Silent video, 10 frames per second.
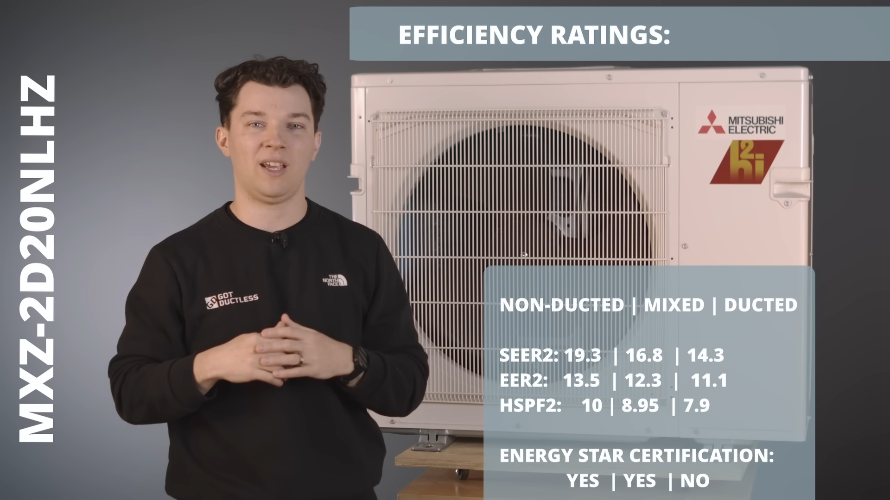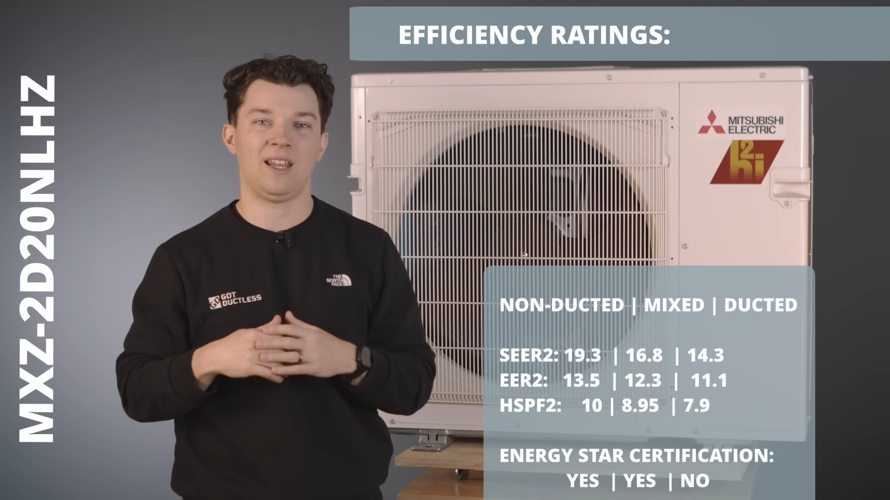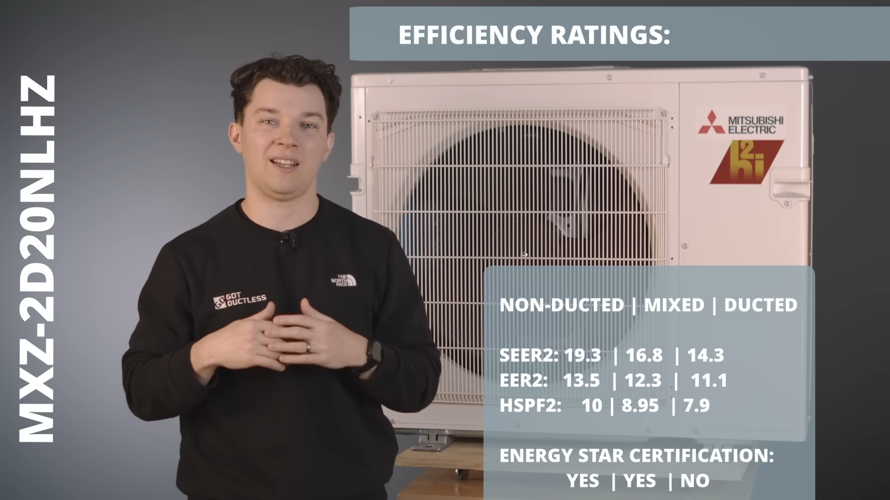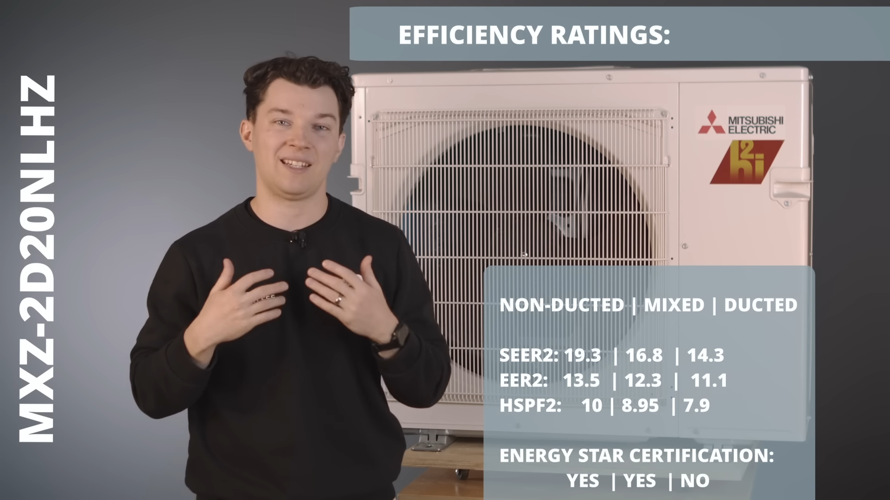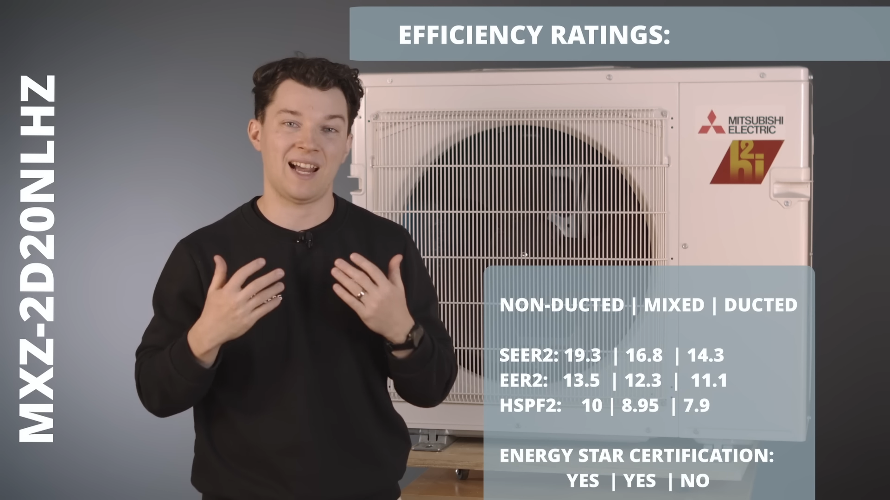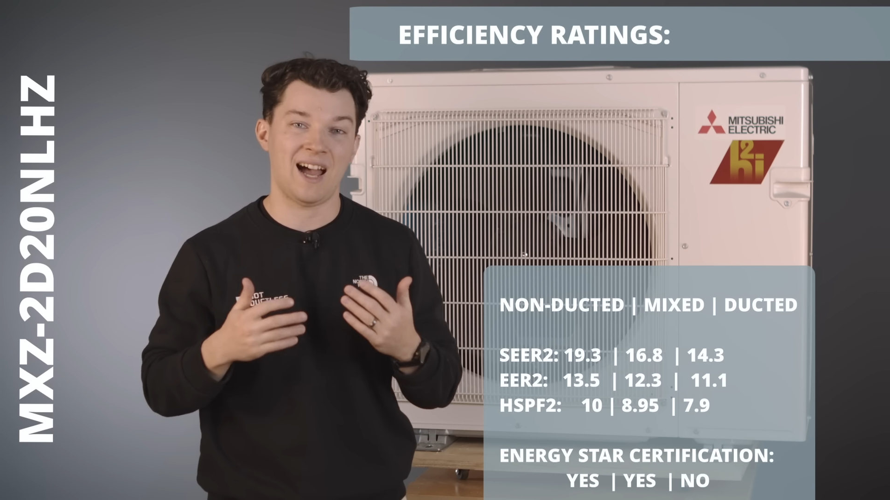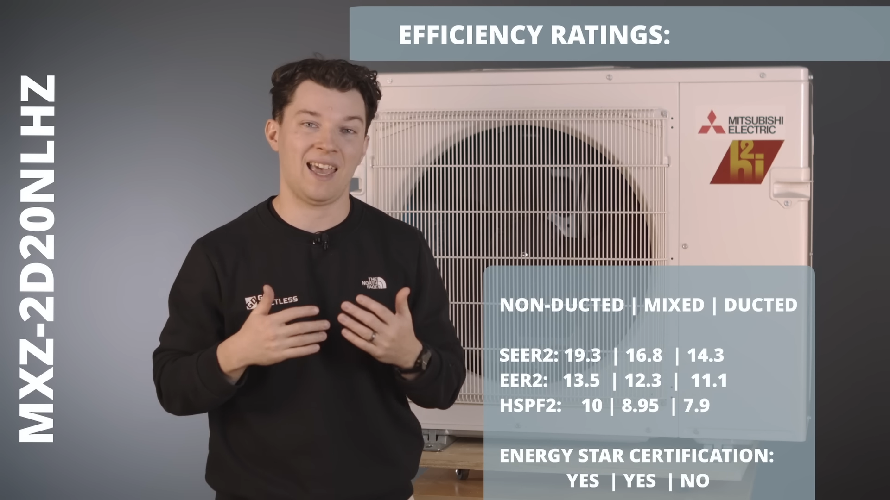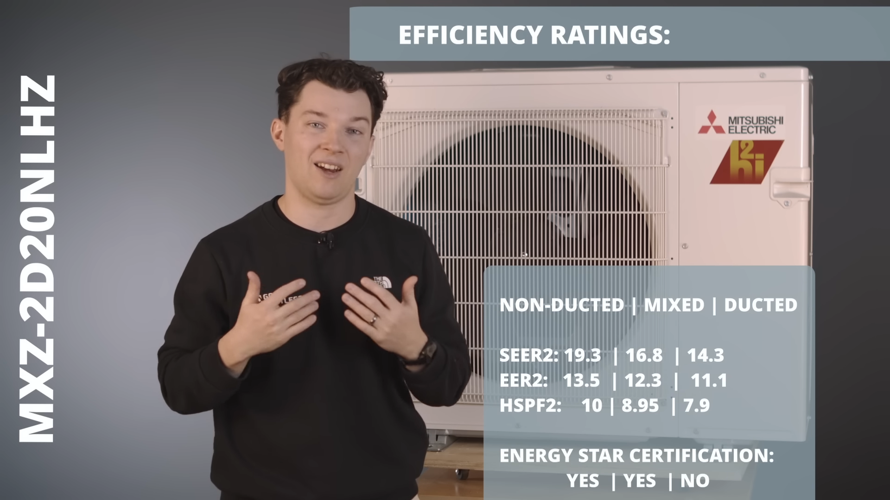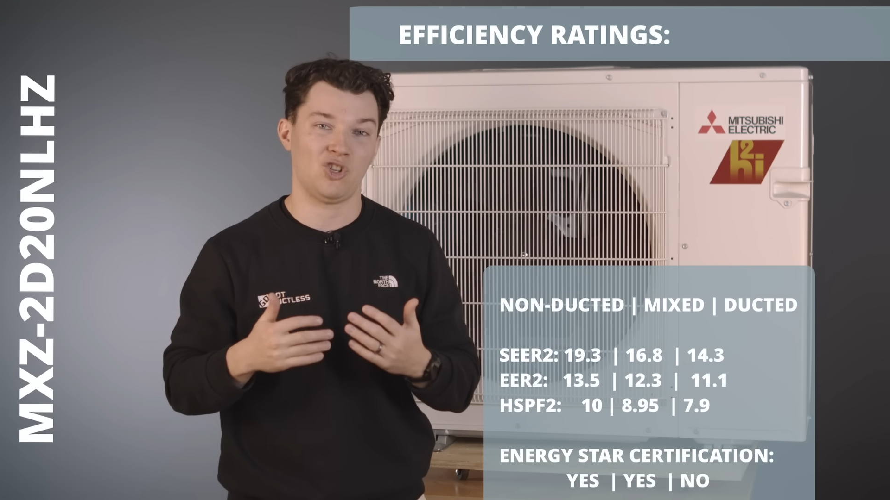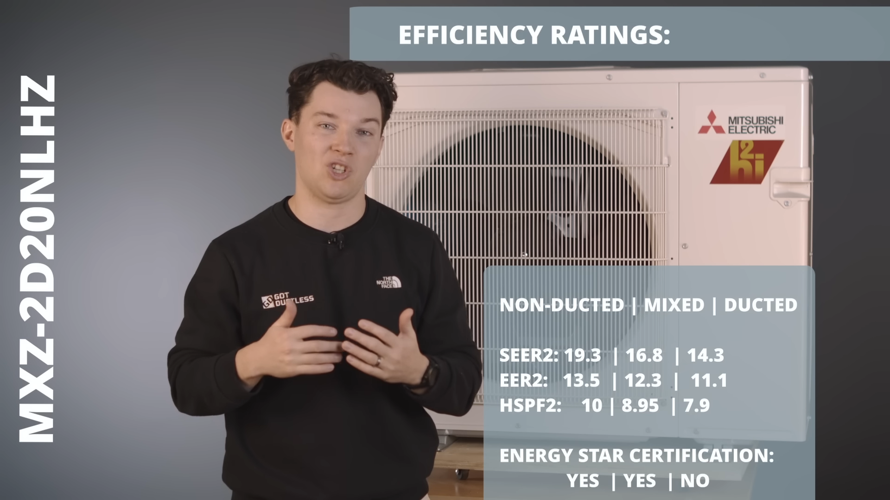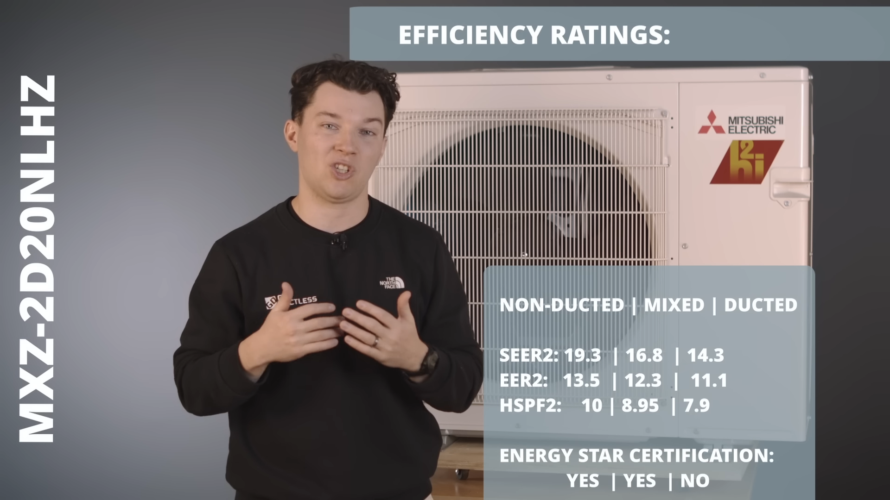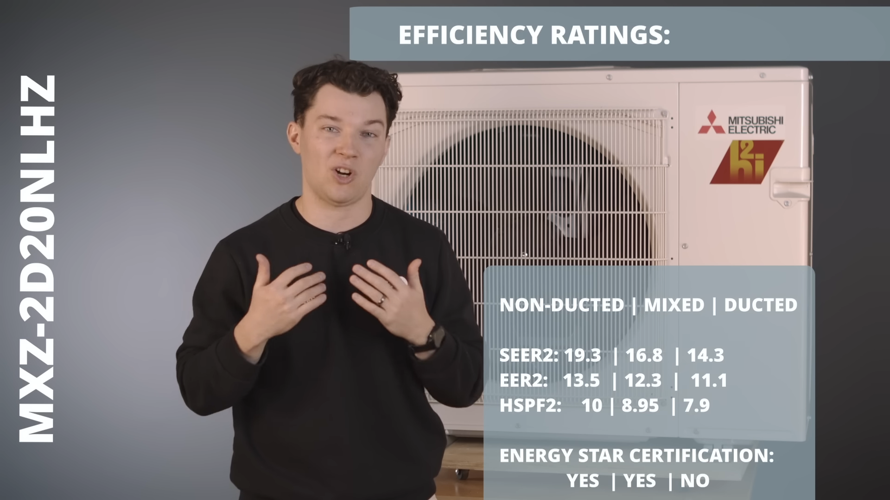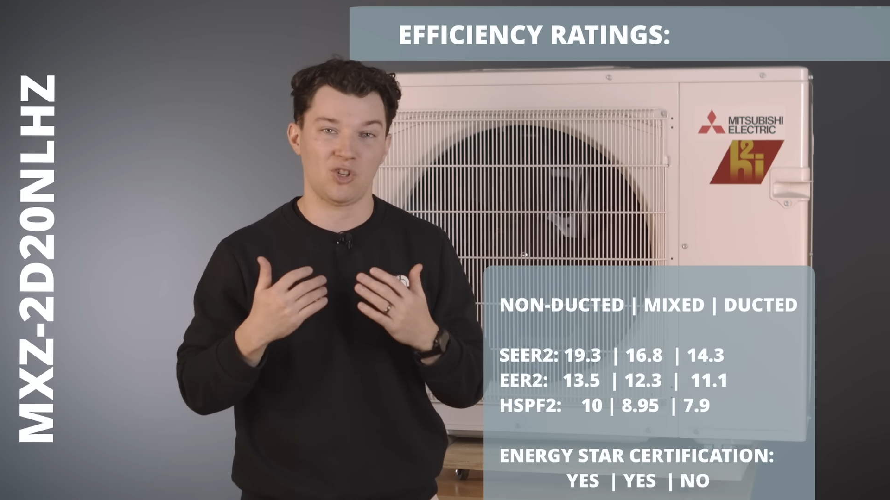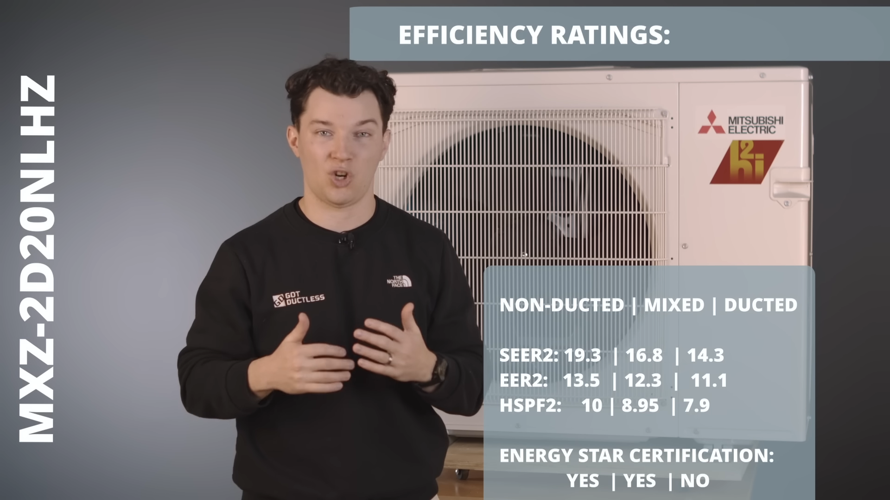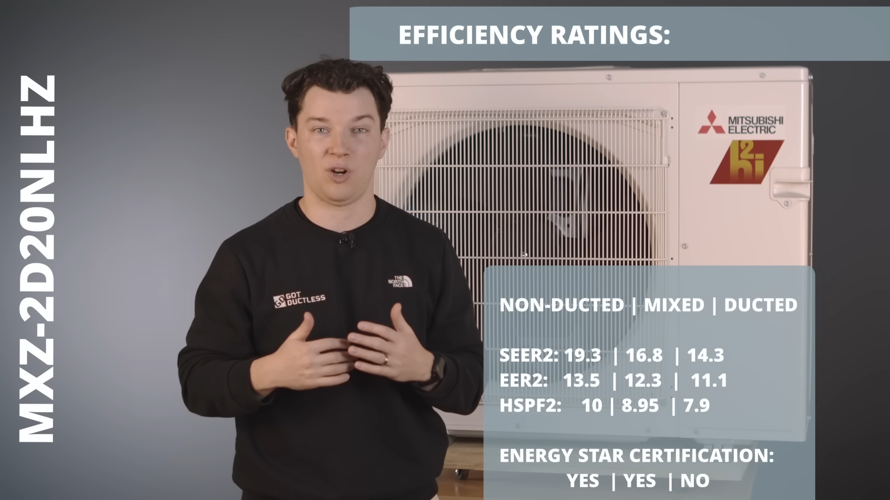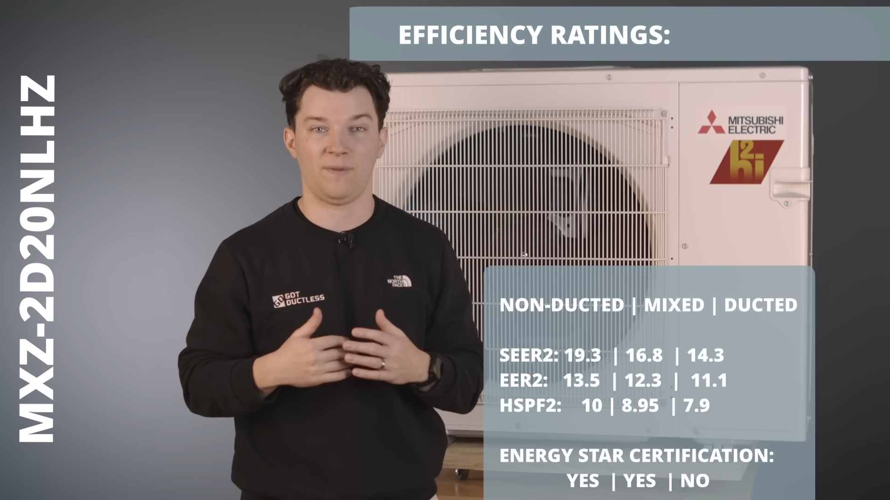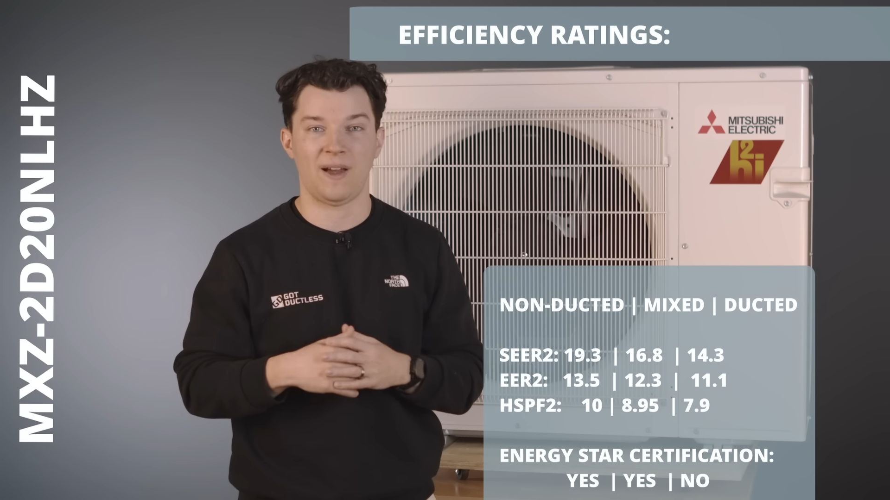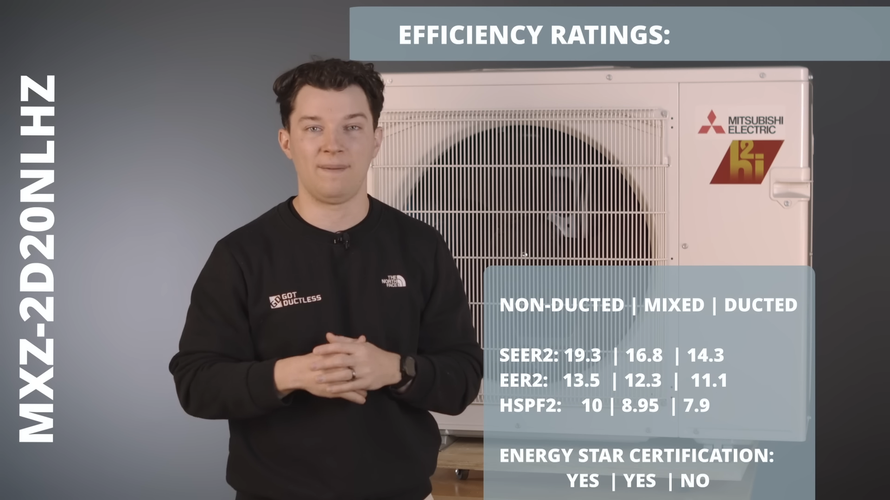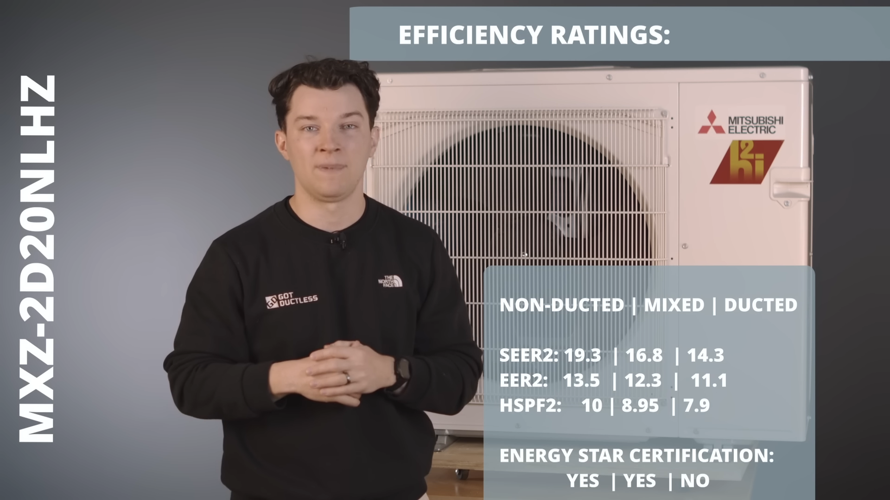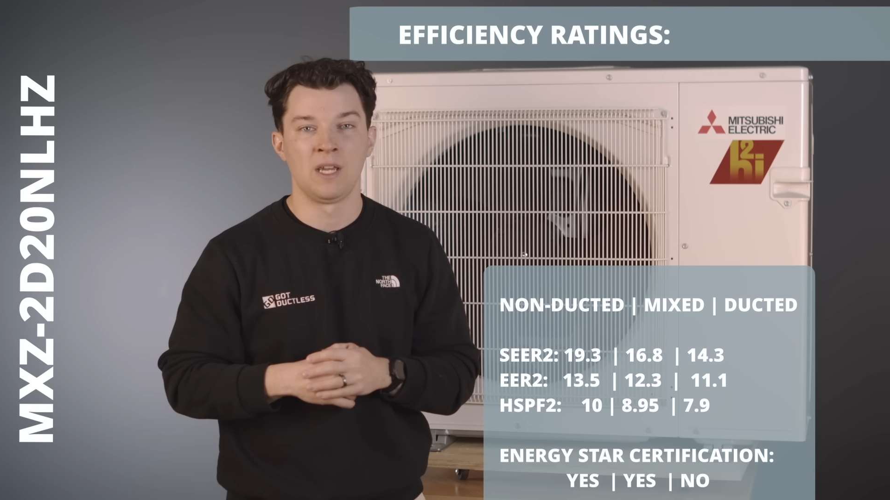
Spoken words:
it is not ENERGY STAR certified.